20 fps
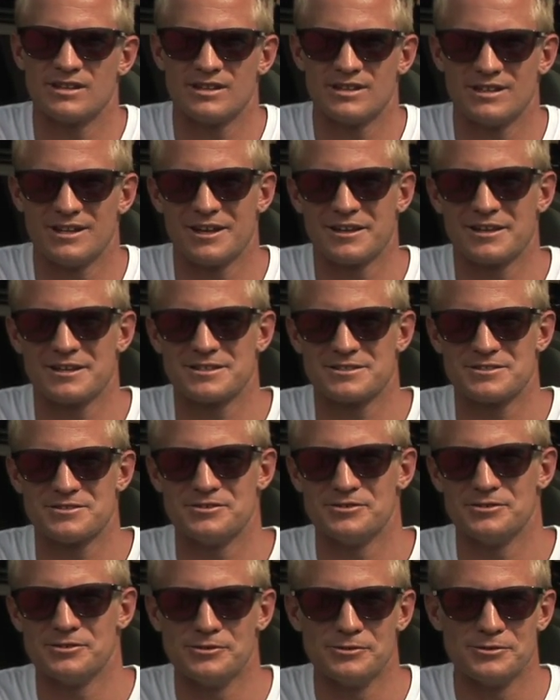you don't get
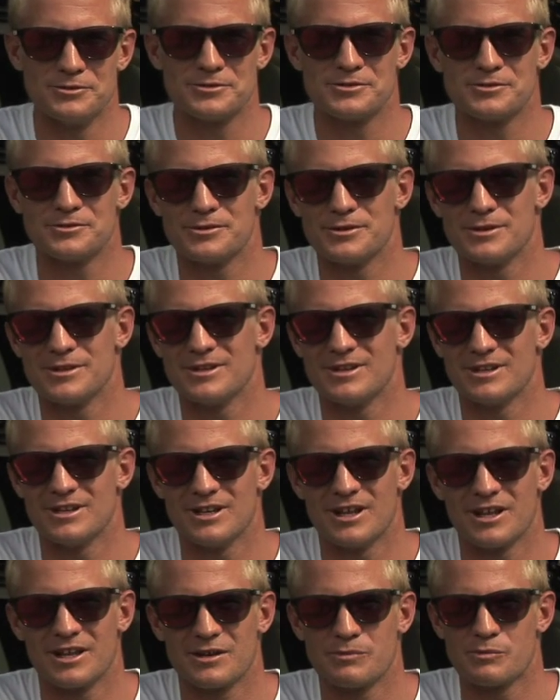too used to it, and you
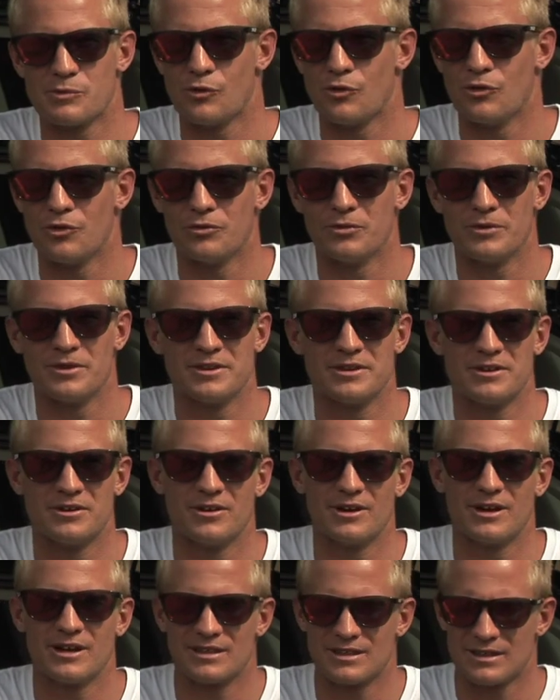don't get bored with it or
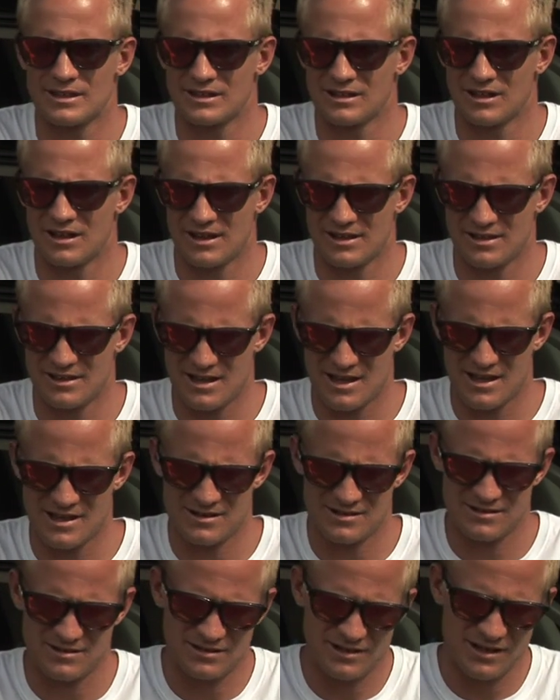anything like that.
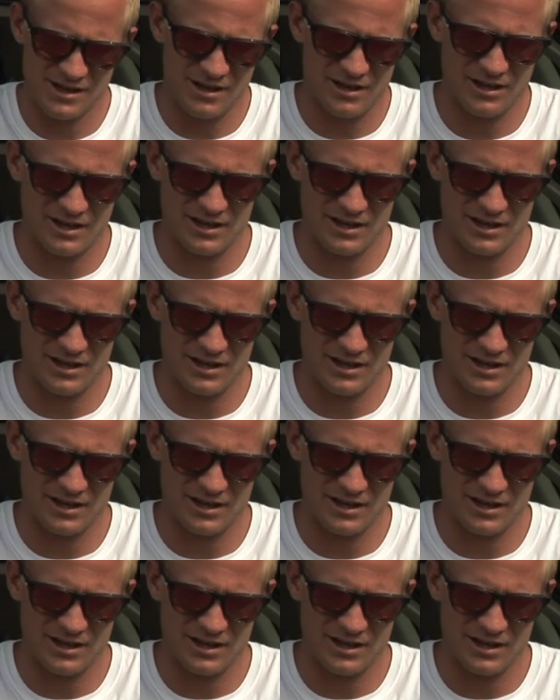I